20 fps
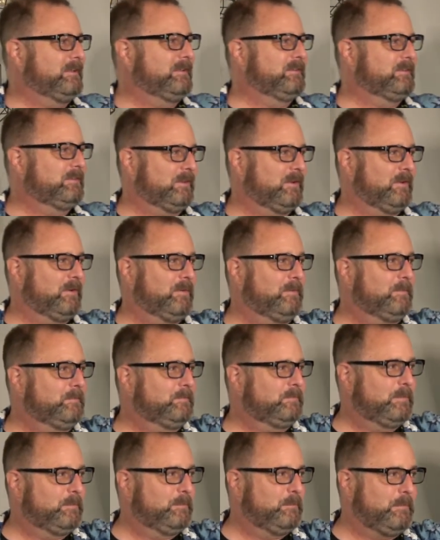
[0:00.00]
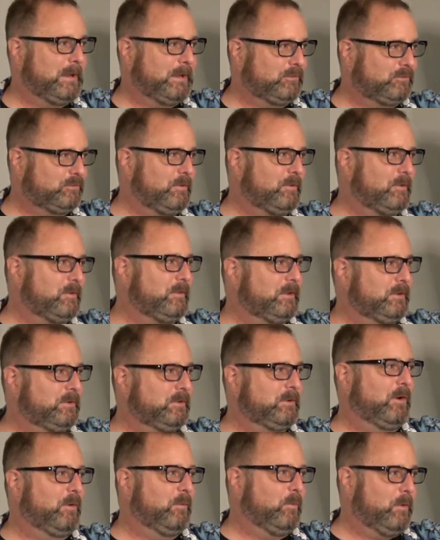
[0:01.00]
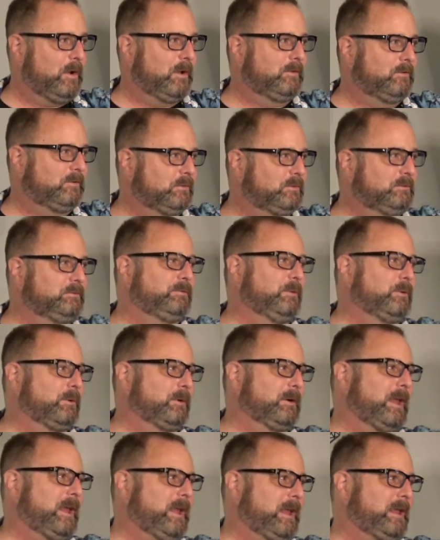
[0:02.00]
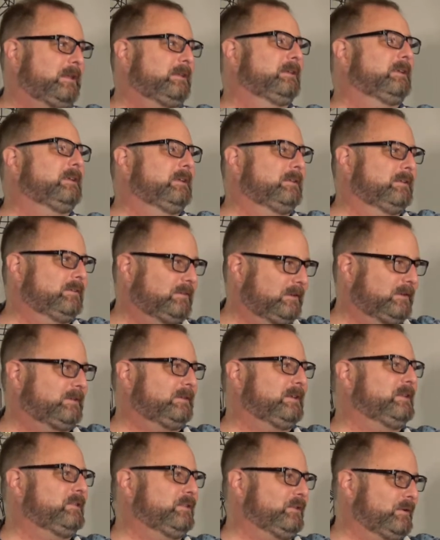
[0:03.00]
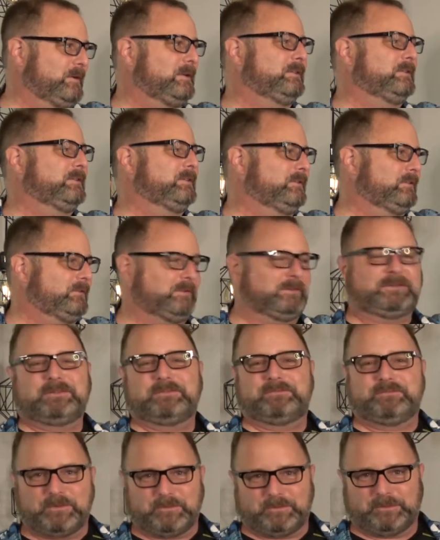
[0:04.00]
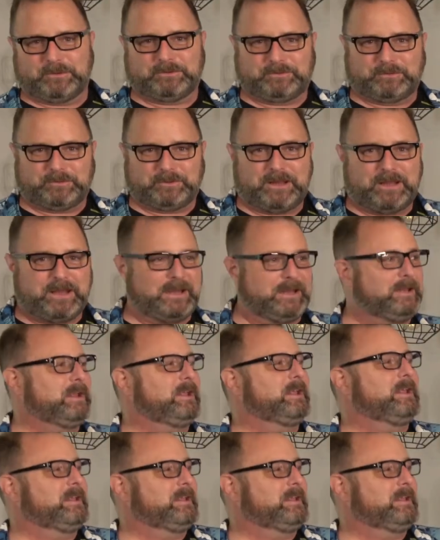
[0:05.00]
So make sure that you go 1, 2, 4, 8, 16, 32, 64, 128,